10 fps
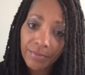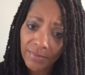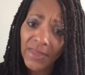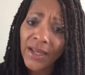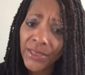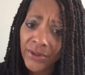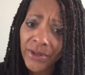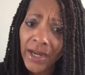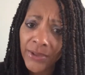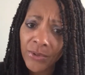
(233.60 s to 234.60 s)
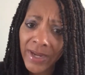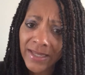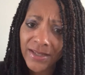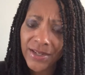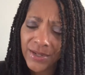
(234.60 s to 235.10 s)
There are other
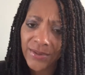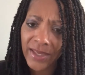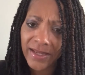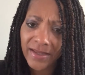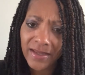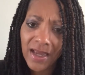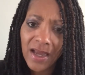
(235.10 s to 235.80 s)
ways to do this.